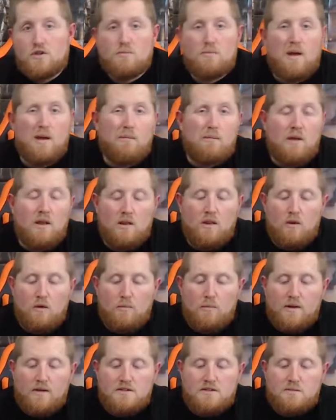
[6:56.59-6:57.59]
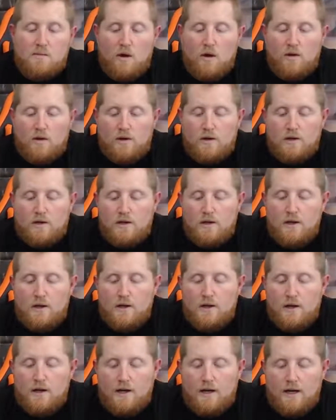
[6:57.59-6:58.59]
might be a little bit smaller,
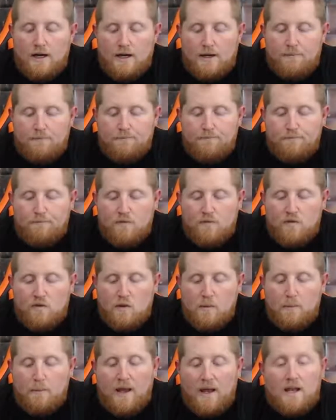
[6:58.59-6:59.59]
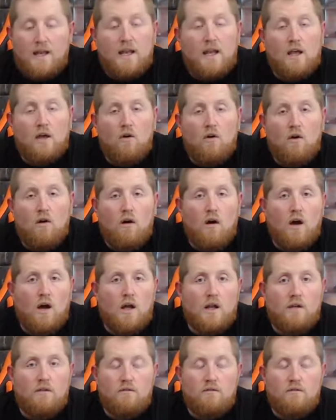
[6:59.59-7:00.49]
depending on,